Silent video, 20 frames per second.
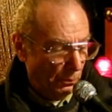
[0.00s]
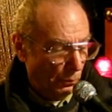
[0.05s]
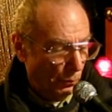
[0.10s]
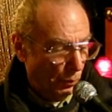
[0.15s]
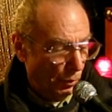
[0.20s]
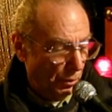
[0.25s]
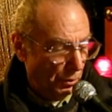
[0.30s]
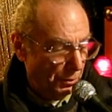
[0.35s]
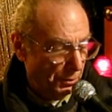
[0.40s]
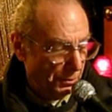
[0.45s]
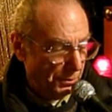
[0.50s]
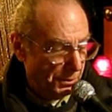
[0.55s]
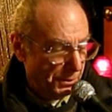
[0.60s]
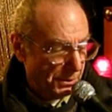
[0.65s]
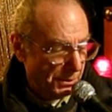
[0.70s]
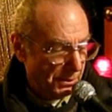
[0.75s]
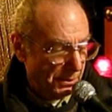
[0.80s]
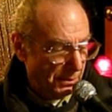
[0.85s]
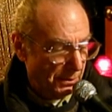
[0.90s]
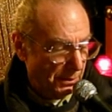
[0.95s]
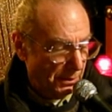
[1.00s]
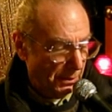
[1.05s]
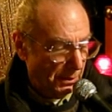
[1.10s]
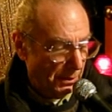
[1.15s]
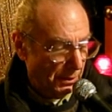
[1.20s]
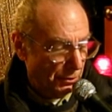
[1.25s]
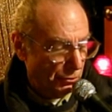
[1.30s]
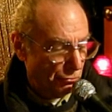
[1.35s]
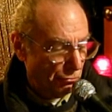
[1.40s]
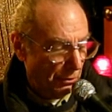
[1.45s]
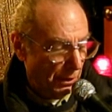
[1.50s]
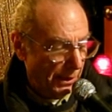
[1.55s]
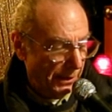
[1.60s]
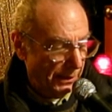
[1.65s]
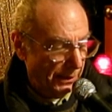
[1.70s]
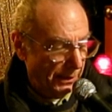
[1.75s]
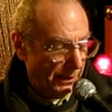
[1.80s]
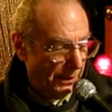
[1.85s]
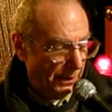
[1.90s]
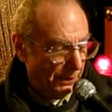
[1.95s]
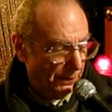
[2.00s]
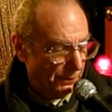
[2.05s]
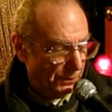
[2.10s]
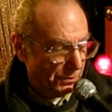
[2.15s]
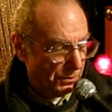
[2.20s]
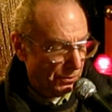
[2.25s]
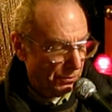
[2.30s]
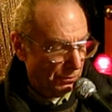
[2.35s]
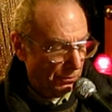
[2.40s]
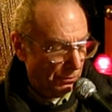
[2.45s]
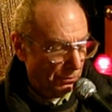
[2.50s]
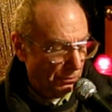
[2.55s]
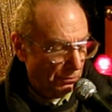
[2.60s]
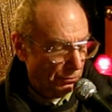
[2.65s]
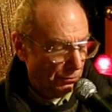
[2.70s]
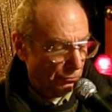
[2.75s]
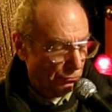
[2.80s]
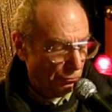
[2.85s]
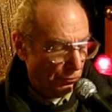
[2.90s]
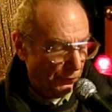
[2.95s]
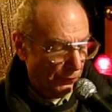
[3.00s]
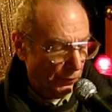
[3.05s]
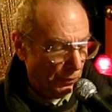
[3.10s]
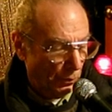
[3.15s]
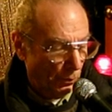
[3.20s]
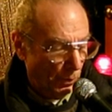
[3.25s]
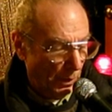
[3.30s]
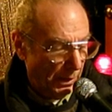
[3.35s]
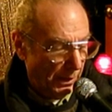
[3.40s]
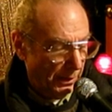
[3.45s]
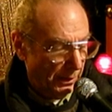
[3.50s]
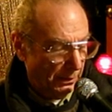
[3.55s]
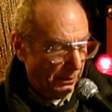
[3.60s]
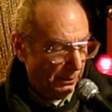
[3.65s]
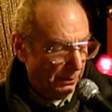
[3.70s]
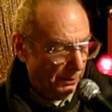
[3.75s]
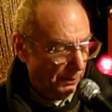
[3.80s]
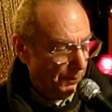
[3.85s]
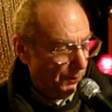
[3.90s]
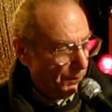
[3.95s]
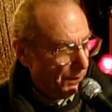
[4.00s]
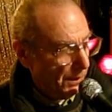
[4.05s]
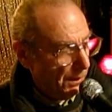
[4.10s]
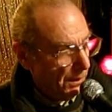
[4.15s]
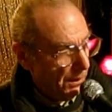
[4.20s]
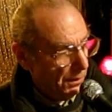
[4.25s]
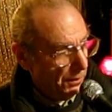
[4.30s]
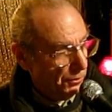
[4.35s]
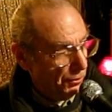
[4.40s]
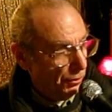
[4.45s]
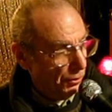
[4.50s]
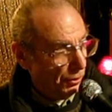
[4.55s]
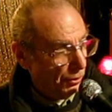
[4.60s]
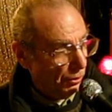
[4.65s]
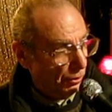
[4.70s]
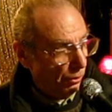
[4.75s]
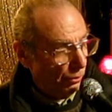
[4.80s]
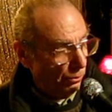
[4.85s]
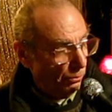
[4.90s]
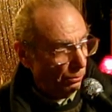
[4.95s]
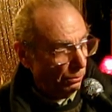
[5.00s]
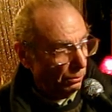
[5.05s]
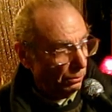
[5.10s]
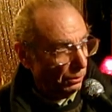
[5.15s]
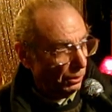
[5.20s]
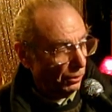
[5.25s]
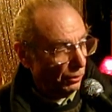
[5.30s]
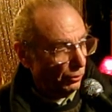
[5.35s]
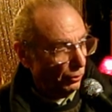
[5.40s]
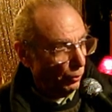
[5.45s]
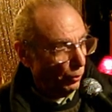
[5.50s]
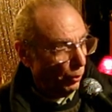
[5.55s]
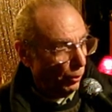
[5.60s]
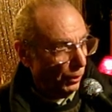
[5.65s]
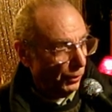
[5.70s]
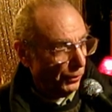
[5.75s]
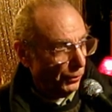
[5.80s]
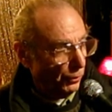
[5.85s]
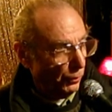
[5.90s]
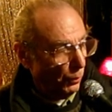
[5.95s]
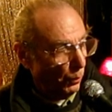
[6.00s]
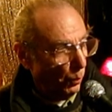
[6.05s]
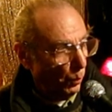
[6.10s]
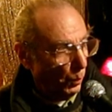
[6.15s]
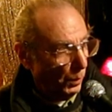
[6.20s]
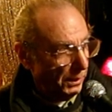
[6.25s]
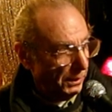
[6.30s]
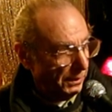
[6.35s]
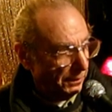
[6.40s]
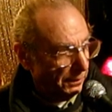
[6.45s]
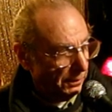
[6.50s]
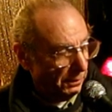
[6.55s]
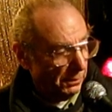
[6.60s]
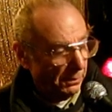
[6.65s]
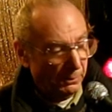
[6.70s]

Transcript: Words and dry leaves drift away into the cold north wind.